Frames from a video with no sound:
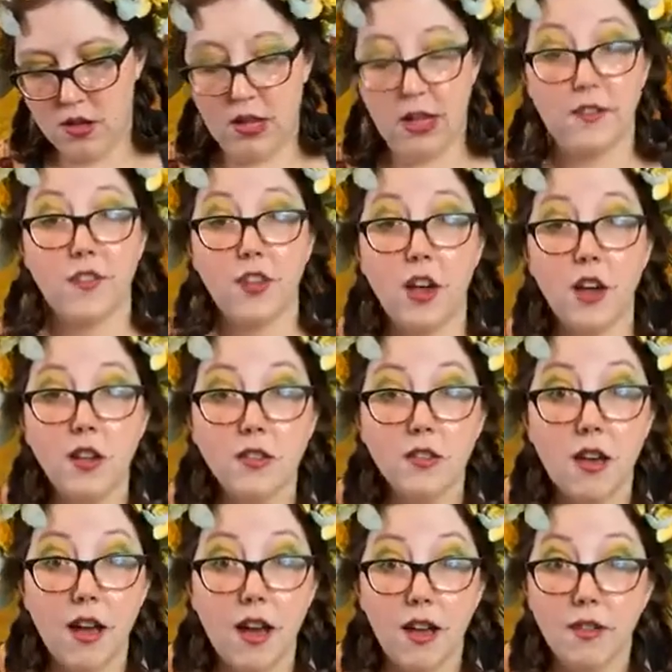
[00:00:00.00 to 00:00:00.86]
if y'all,
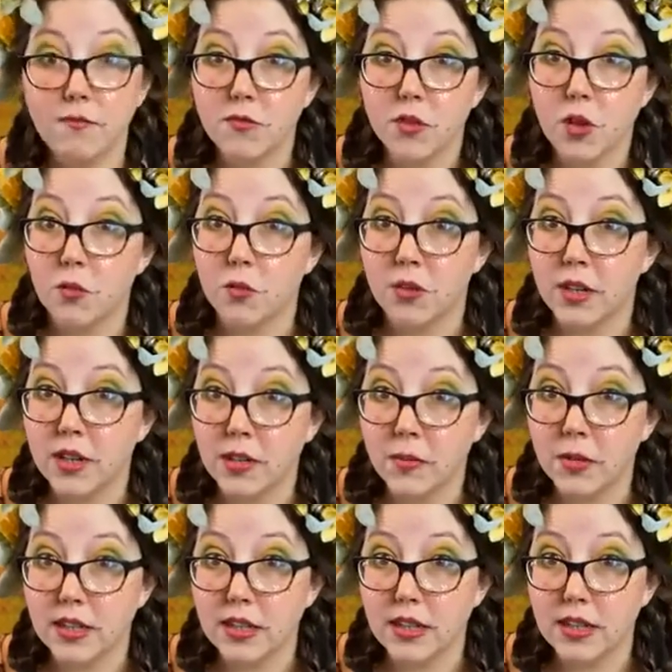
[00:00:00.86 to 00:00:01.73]
would
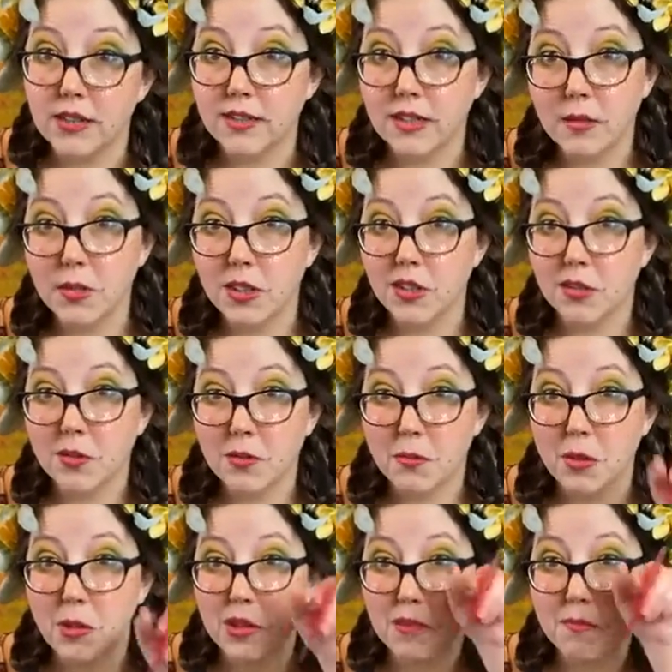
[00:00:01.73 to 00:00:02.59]
anybody like to see me do one
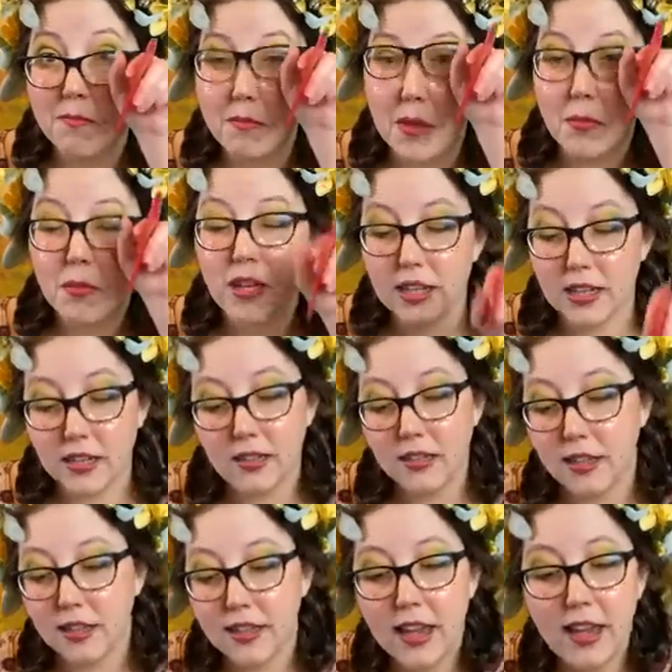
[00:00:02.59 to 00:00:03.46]
more? Maybe I can
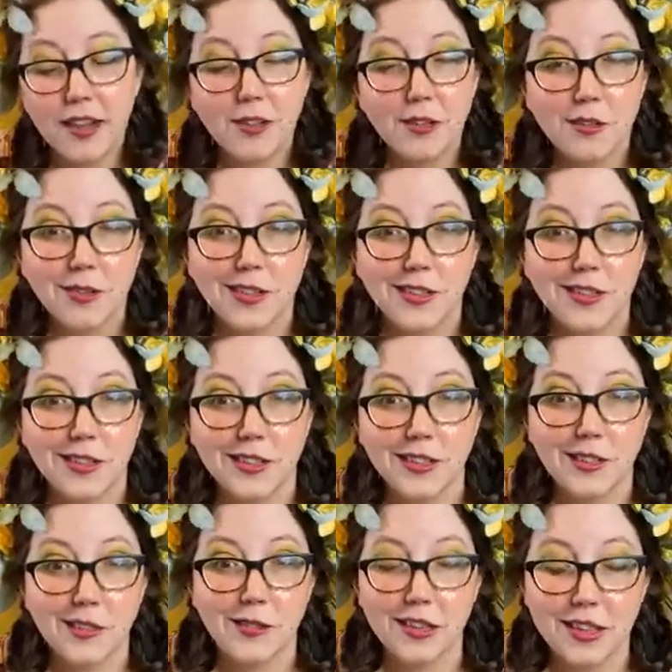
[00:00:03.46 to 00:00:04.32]
like actually
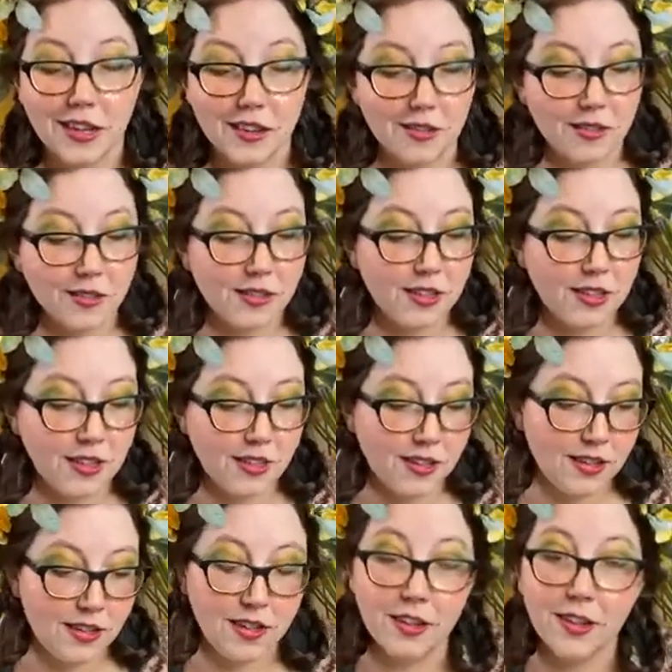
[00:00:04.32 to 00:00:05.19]
center without
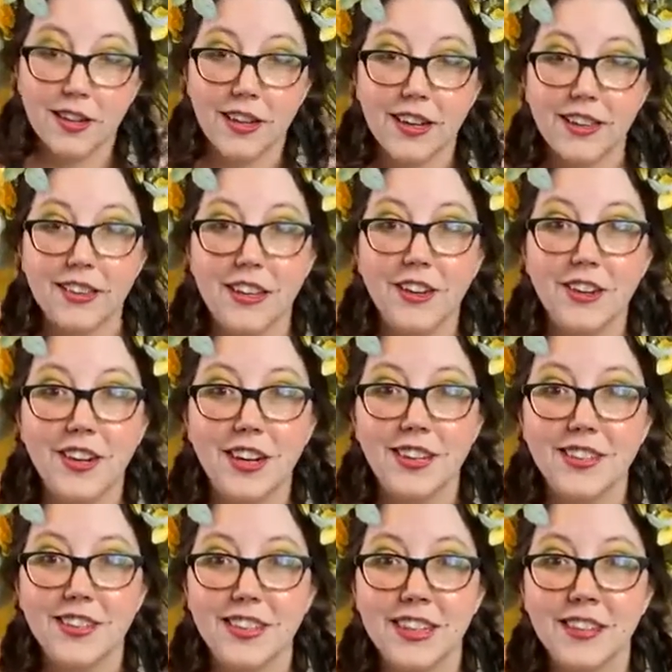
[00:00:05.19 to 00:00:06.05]
anything
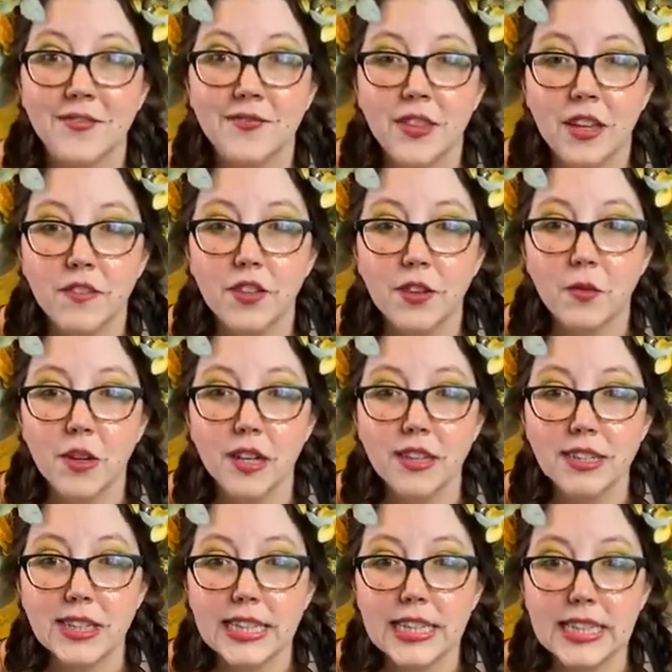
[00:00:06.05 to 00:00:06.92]
crazy. If you want
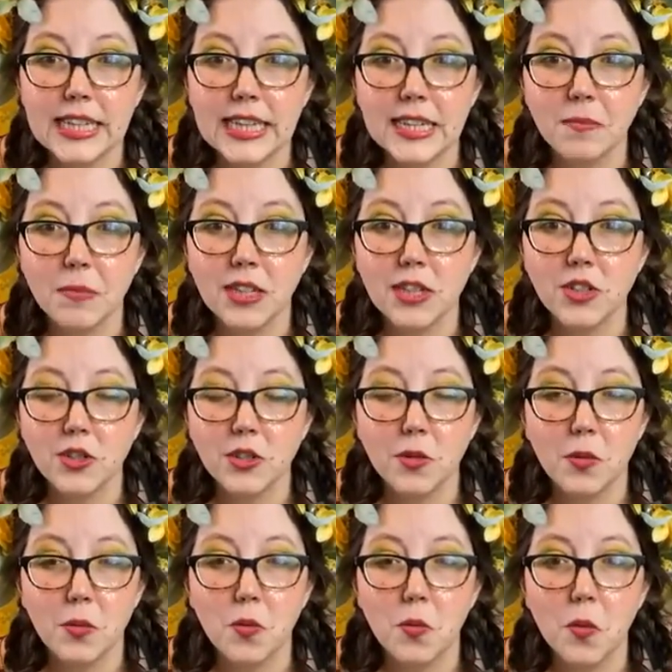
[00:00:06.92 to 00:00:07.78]
to see me
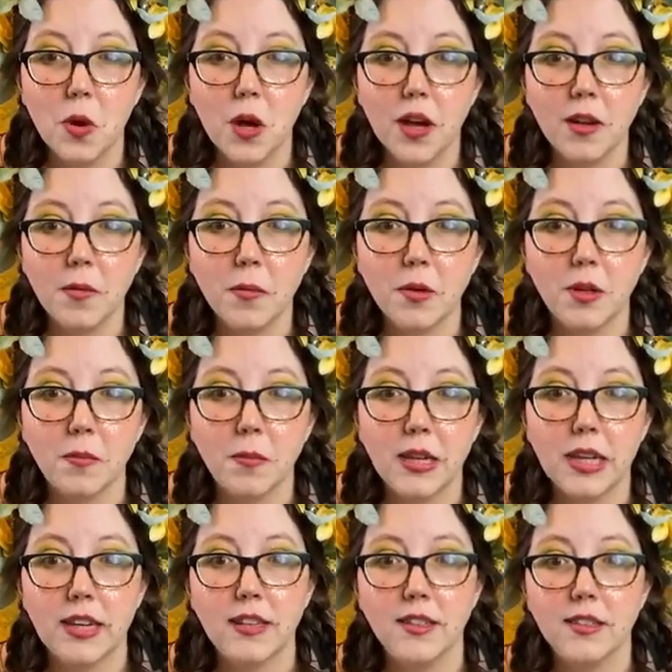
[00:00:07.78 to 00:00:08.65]
do one more
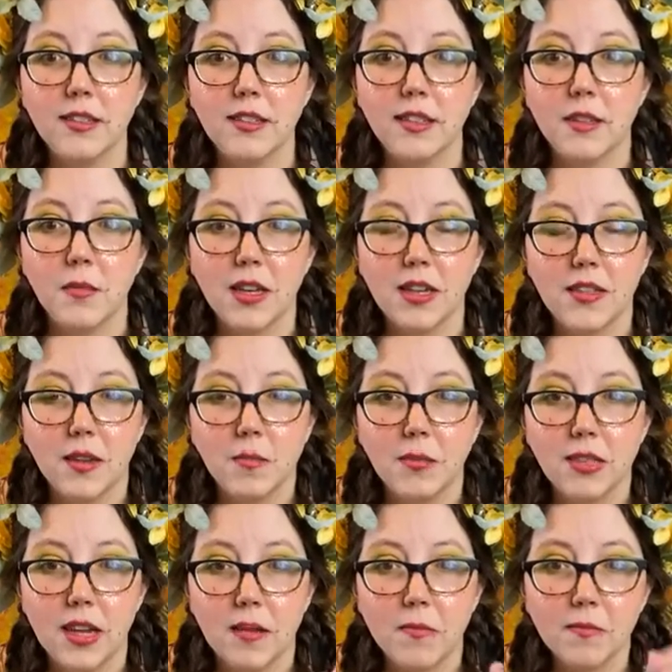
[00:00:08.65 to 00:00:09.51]
piece, give me a
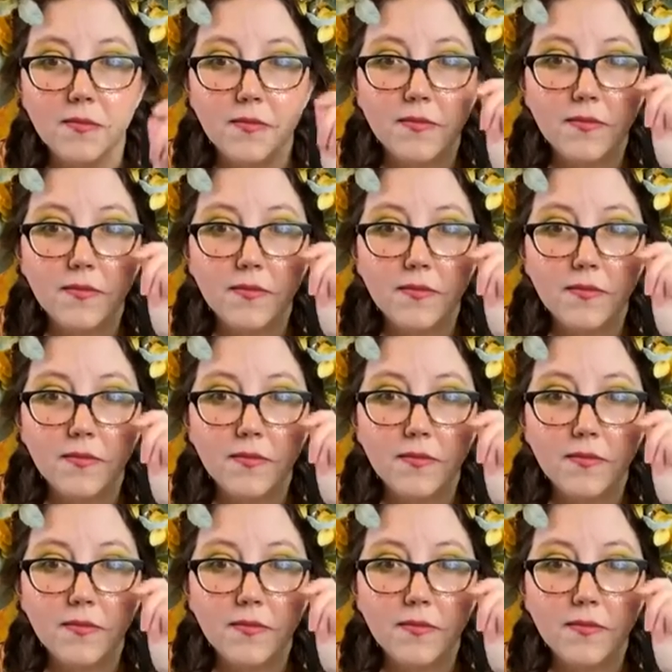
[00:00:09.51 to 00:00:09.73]
thumbs up